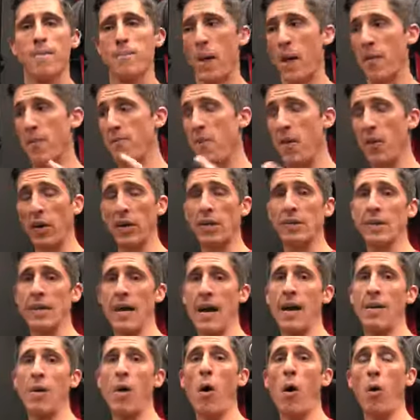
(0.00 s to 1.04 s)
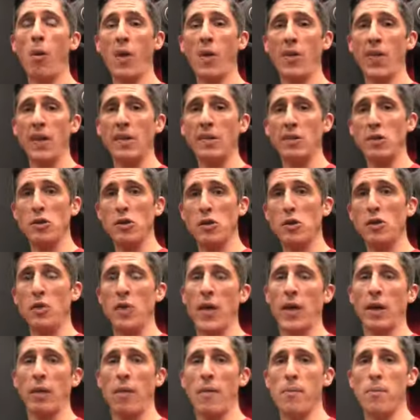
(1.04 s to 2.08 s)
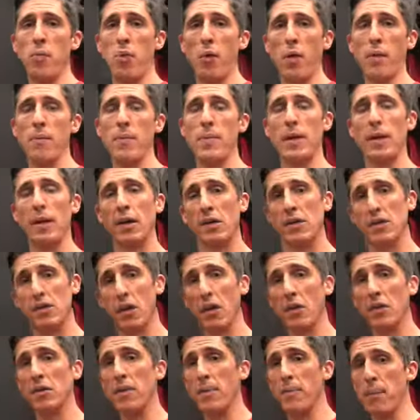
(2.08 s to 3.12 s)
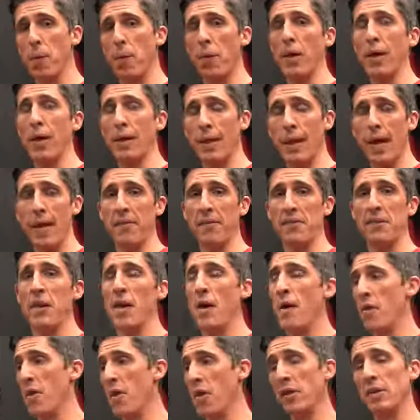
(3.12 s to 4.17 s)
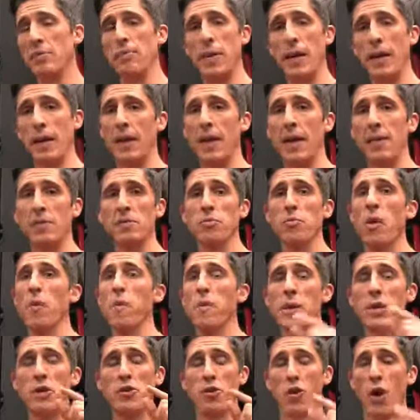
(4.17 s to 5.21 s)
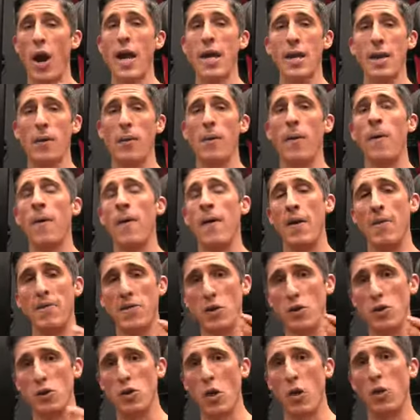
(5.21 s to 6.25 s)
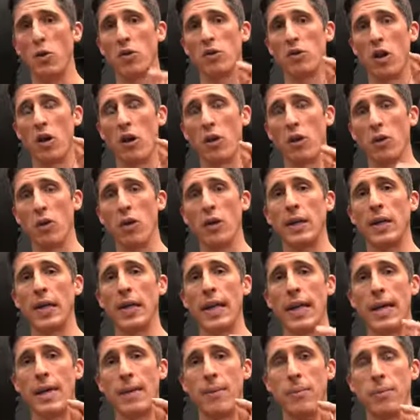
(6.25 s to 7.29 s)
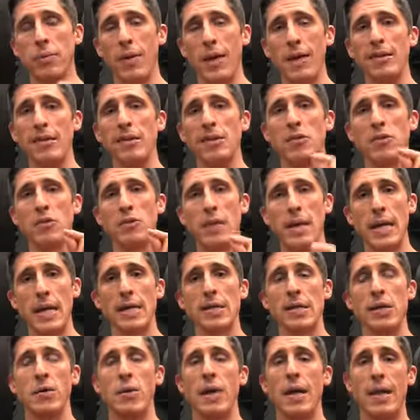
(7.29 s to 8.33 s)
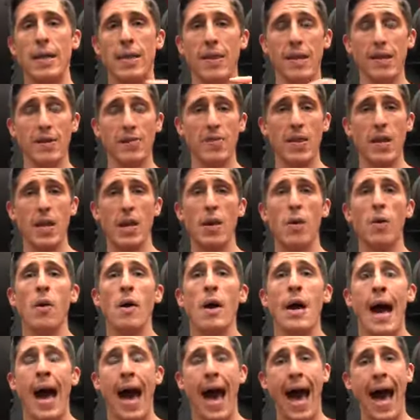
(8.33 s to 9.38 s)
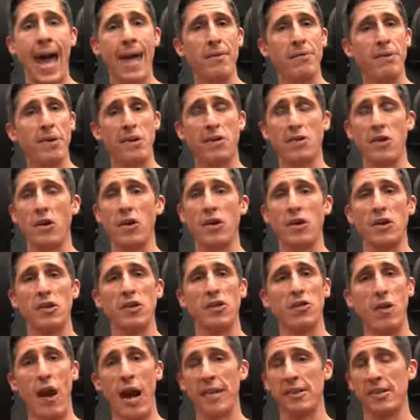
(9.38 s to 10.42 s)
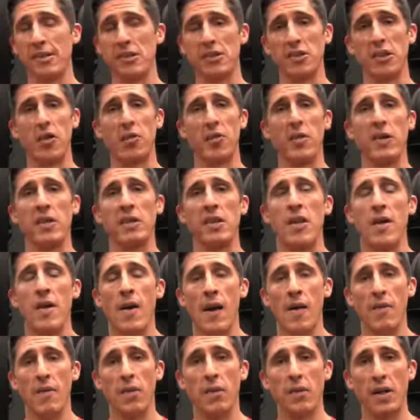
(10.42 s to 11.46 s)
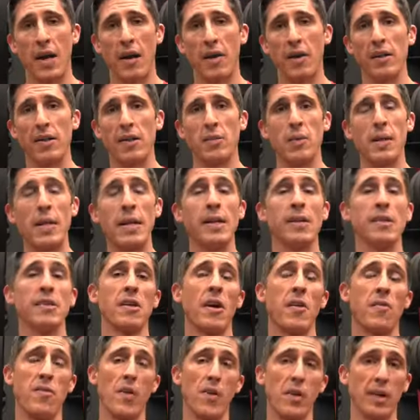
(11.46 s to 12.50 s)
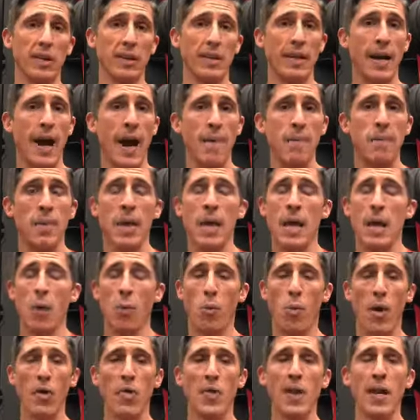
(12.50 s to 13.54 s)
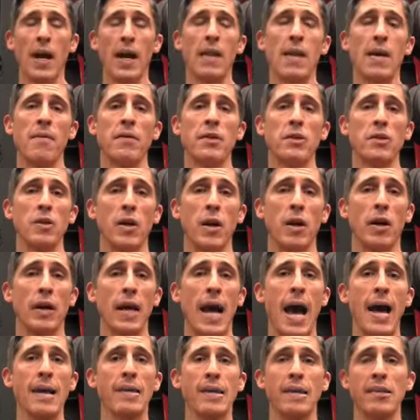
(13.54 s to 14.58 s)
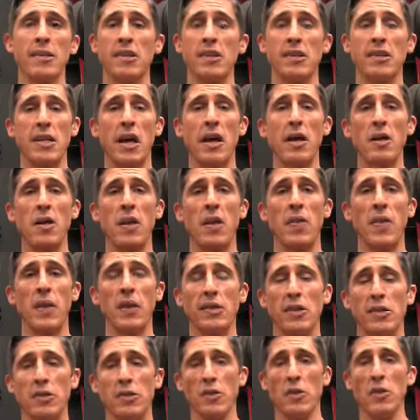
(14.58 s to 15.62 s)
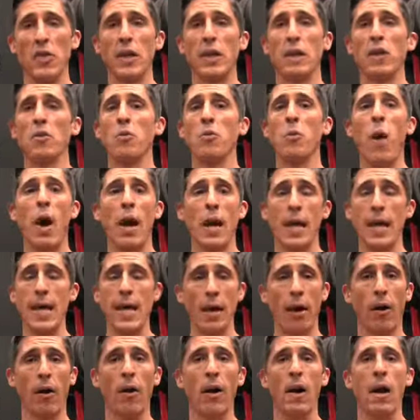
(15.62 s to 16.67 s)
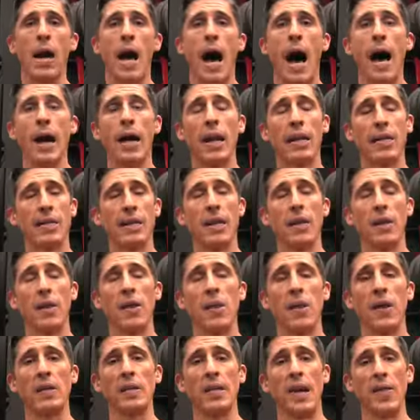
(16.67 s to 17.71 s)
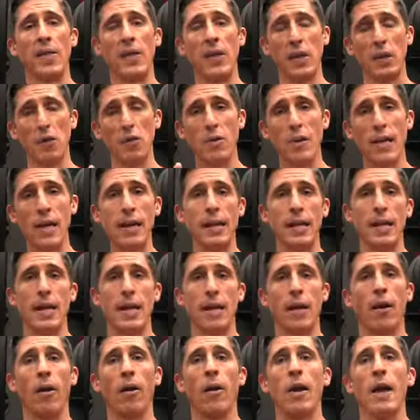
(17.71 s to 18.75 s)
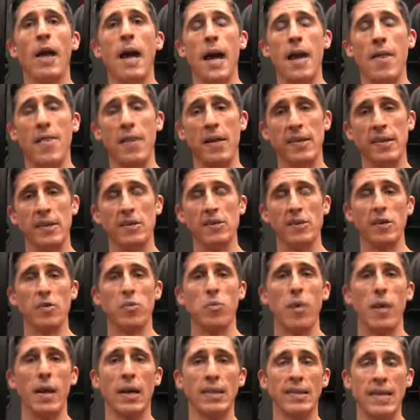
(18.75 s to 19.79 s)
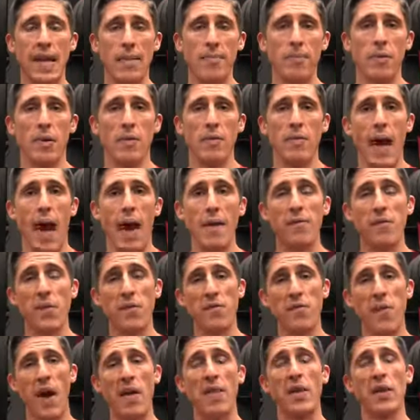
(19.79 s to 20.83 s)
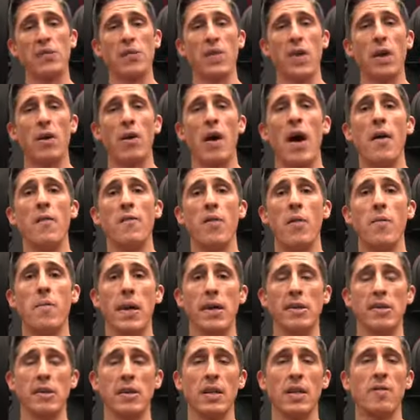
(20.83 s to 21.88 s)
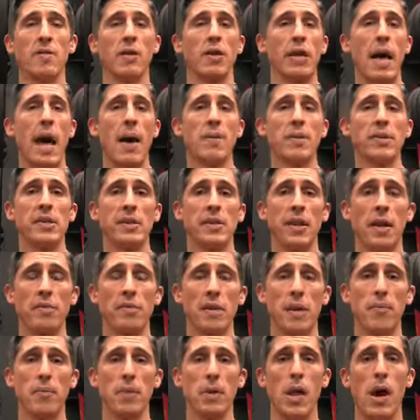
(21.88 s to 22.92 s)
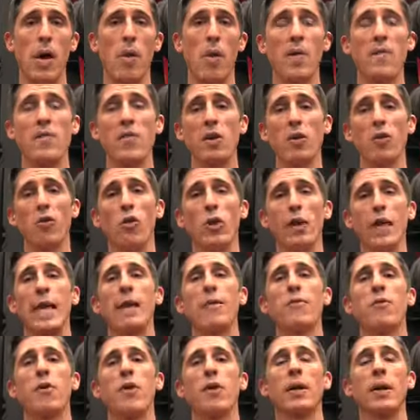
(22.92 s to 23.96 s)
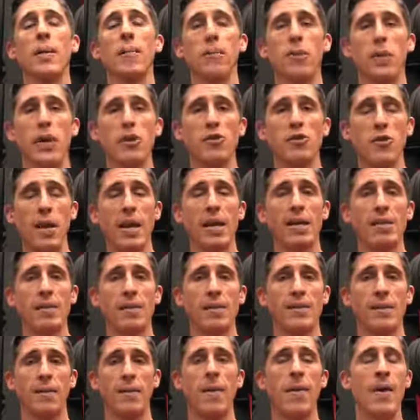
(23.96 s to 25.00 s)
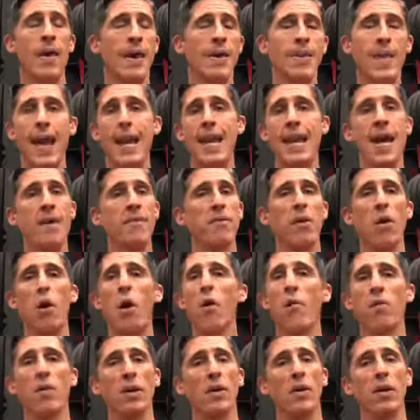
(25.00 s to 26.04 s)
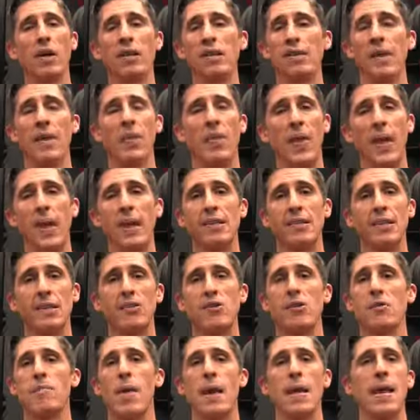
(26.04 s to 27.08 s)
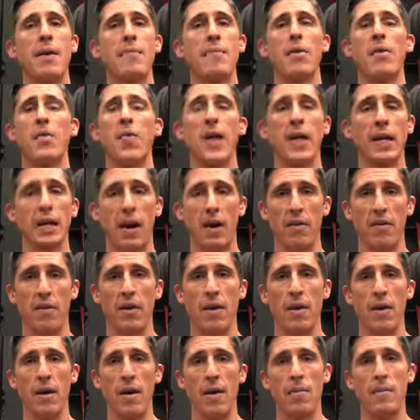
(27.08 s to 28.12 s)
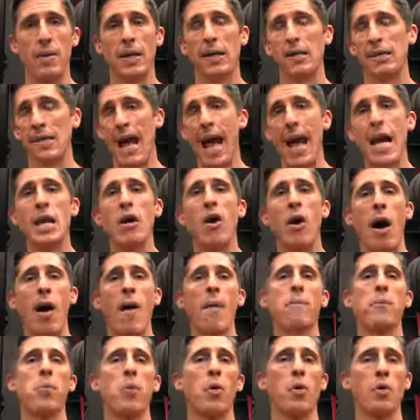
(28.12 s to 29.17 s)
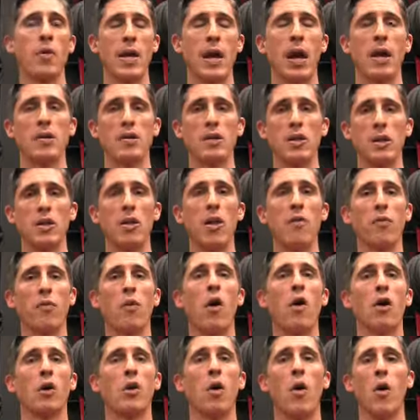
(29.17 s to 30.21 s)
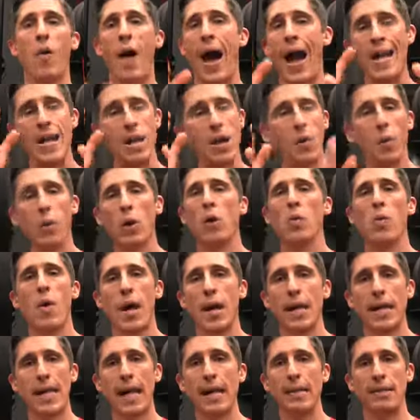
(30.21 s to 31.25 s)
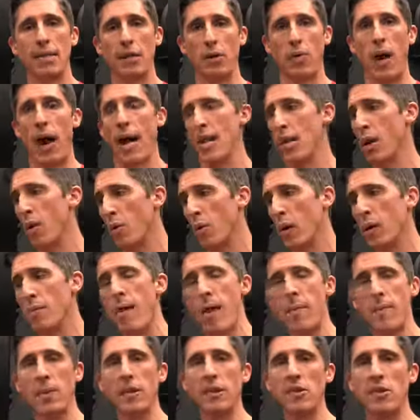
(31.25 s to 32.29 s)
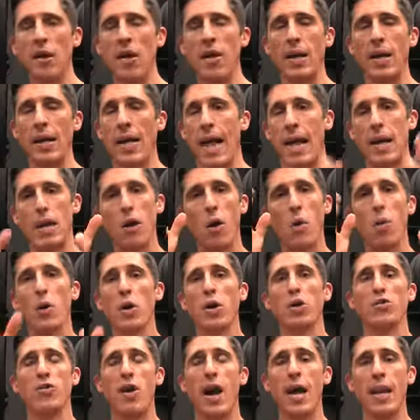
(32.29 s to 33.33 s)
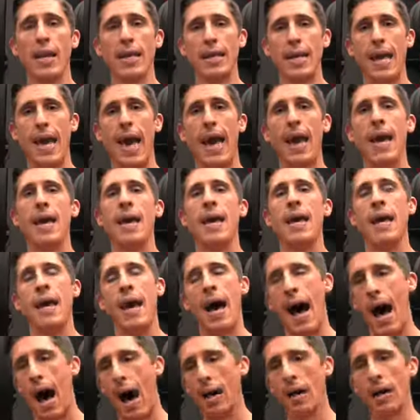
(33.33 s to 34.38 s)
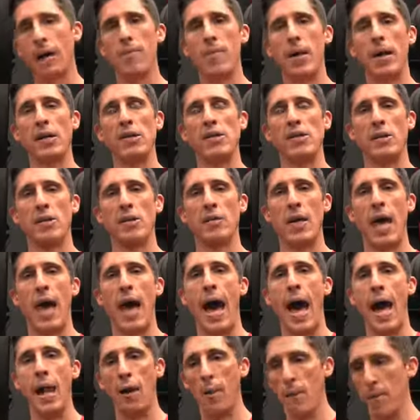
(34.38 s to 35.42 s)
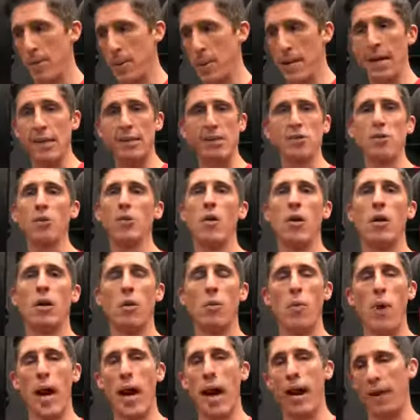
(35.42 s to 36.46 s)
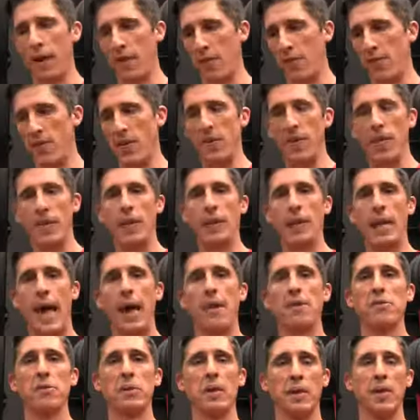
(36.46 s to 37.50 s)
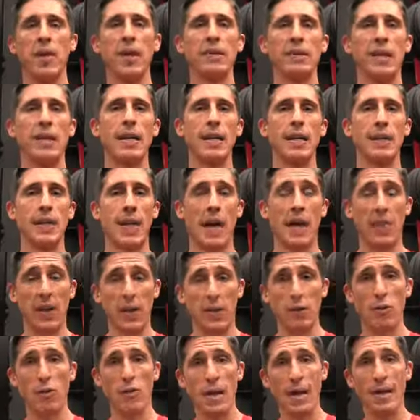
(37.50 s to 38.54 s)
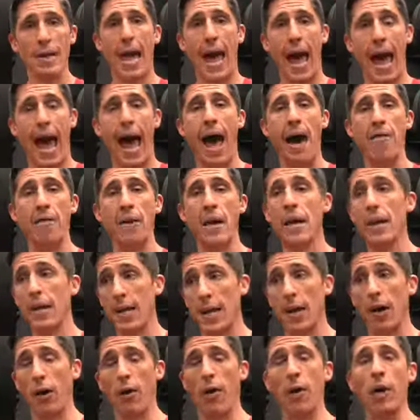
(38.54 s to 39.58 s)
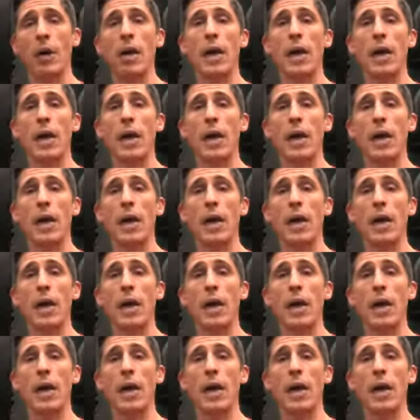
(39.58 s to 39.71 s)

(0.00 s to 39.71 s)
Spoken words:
by focusing on the only things you do think are important, because those important lifts, those big lifts will betray you if you don't start looking in the places you need to. And in this video, I am just starting to scratch the surface of those areas that we need to start focusing on. One thing I'll never do here, guys, is just tell you the things that you think you want to hear. I'm going to tell you the things I think you need to hear, and this is just one example of that. If you found this video helpful, make sure you leave your comments and thumbs up below. If you're looking for a complete training system that never overlooks the things that you may never think of, because I know how important they are to the overall goal. I know where you want to get to. I know where you might be starting, and I know where you're trying to get. I'm going to make sure that I don't BS you along the way. I'm going to fill in the gaps with the things I think you need to have in here